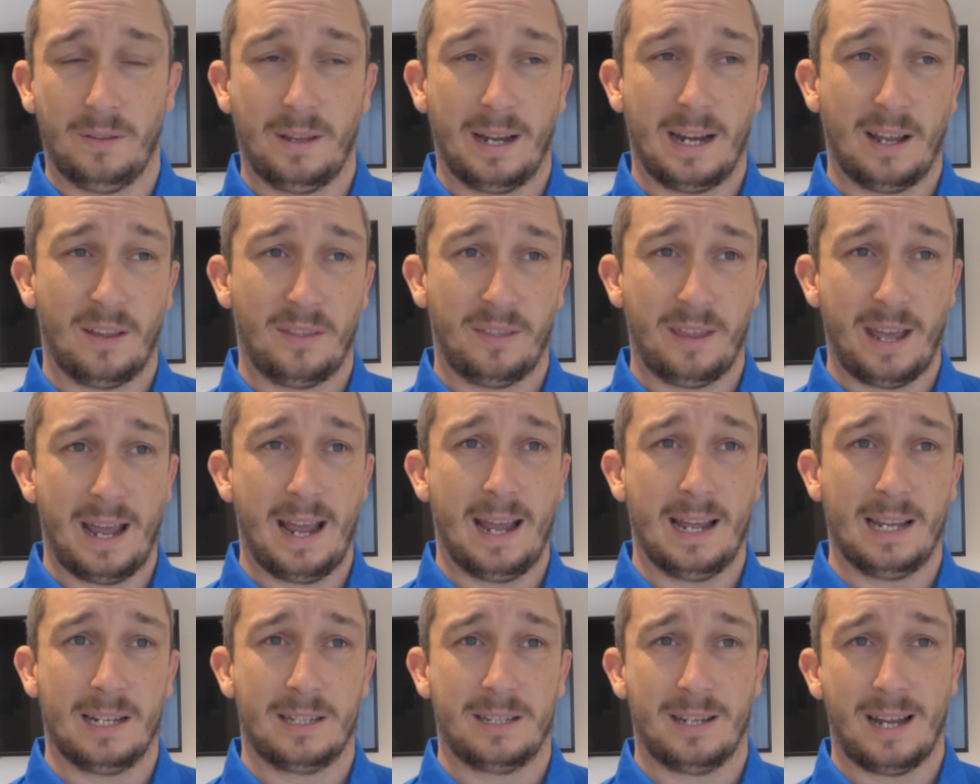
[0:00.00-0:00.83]
They are
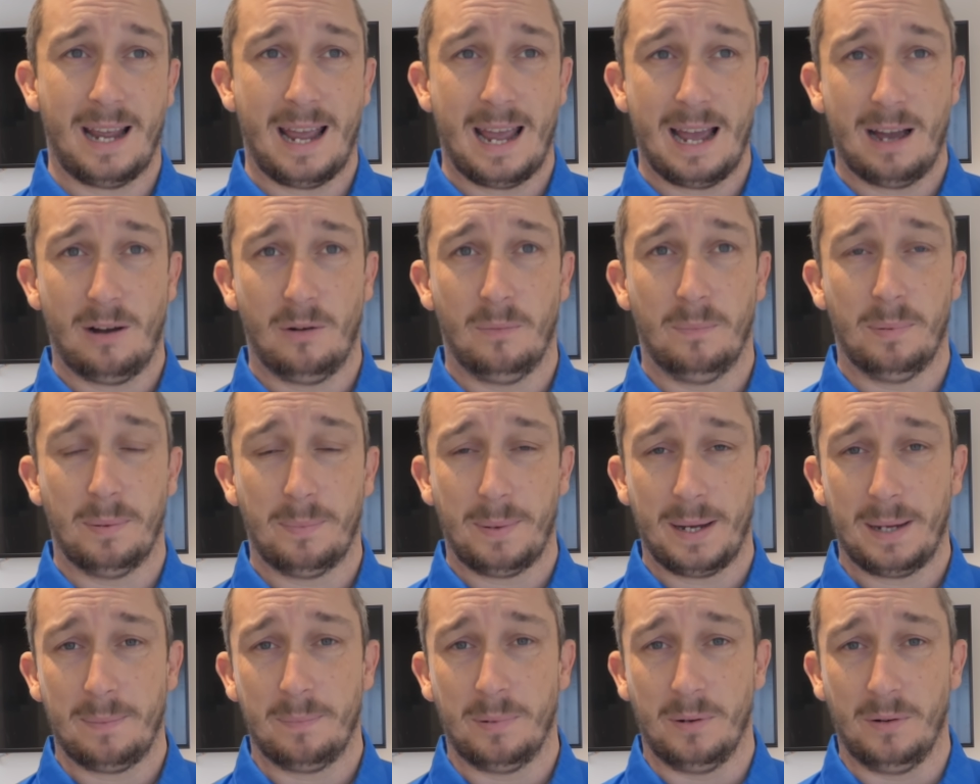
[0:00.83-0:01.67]
there to help
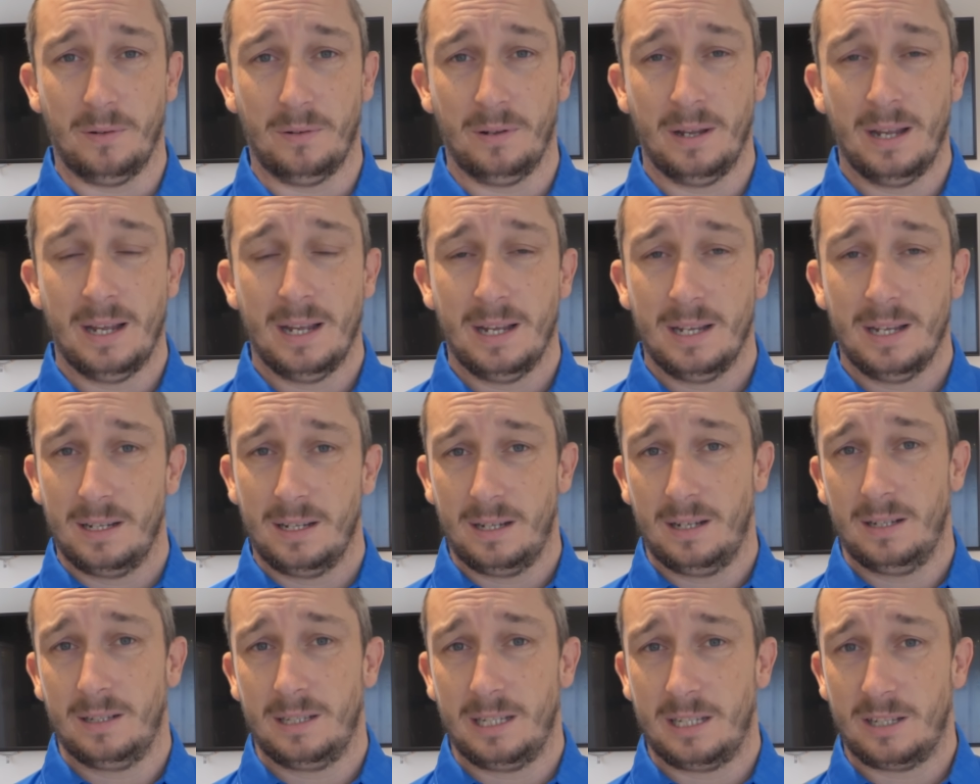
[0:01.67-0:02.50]
people
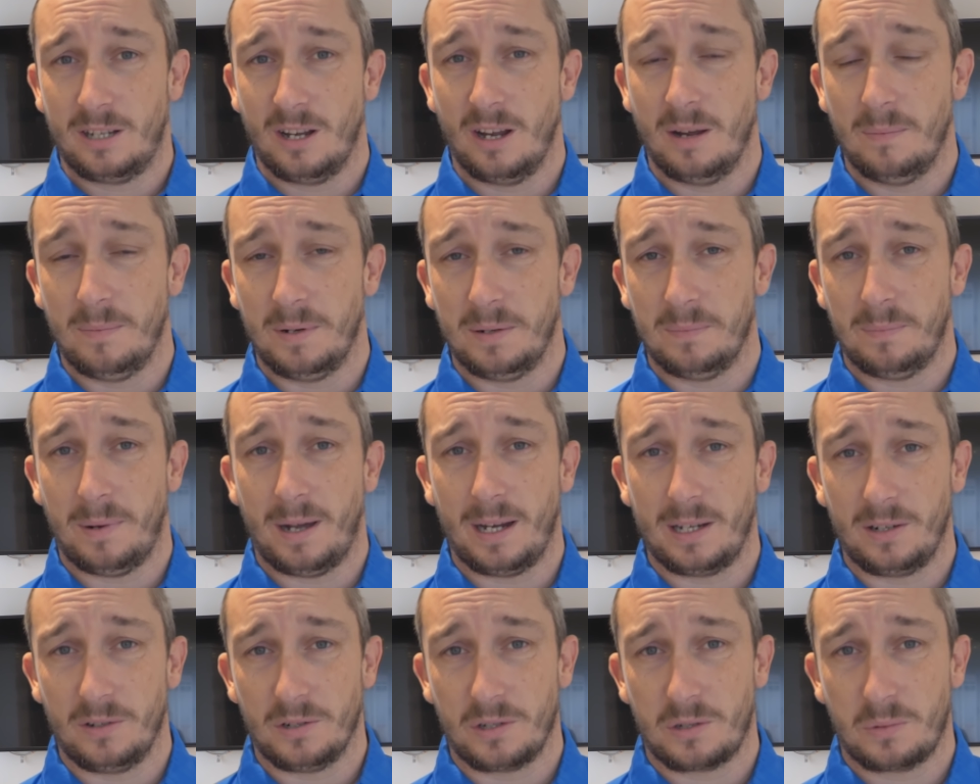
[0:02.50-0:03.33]
determined
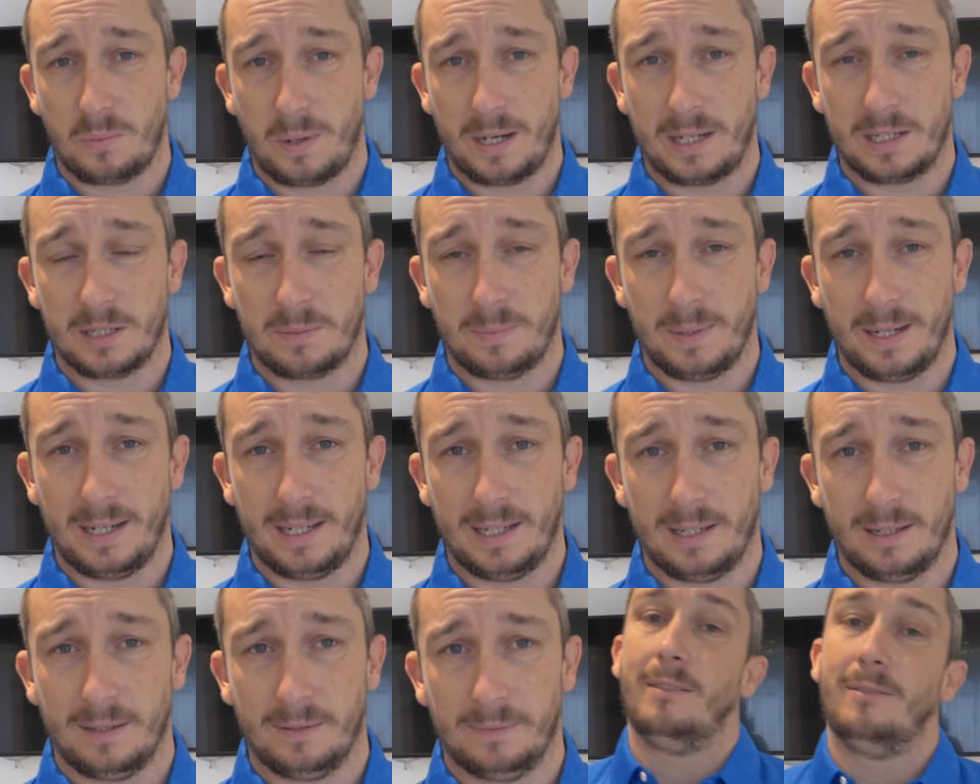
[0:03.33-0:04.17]
by your swing
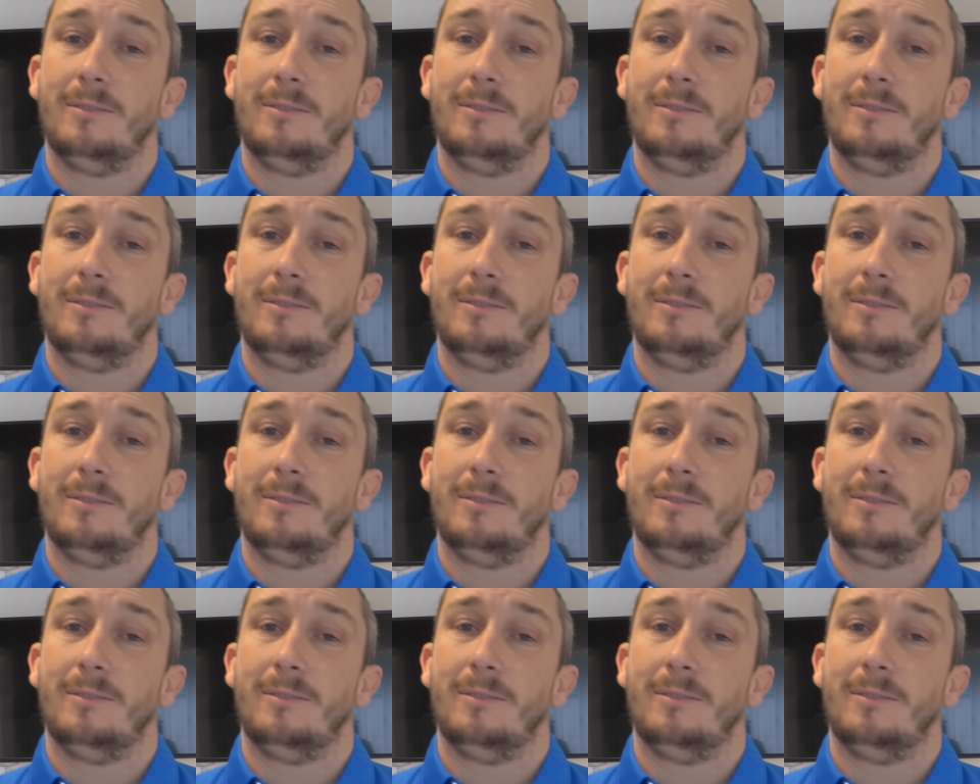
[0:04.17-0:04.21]
speed.